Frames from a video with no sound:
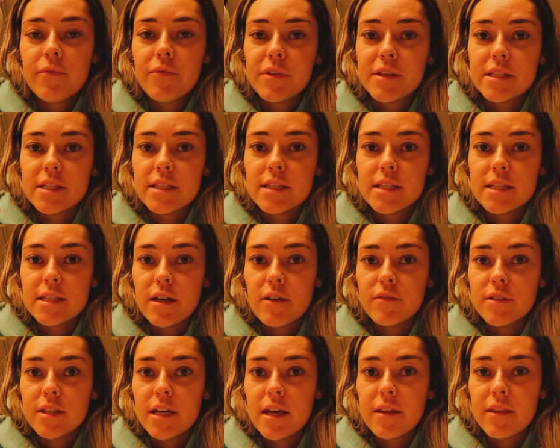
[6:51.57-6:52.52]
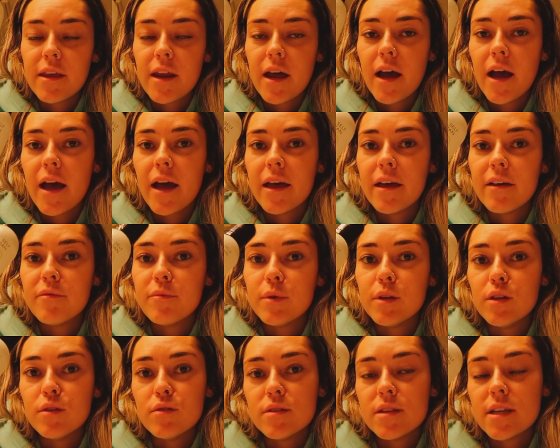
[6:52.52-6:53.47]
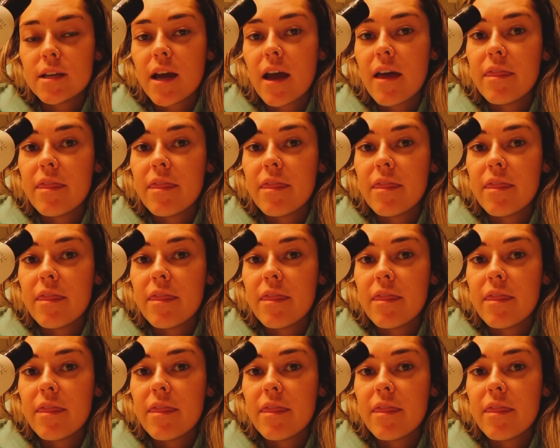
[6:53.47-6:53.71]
This is the self-tan that I have been using.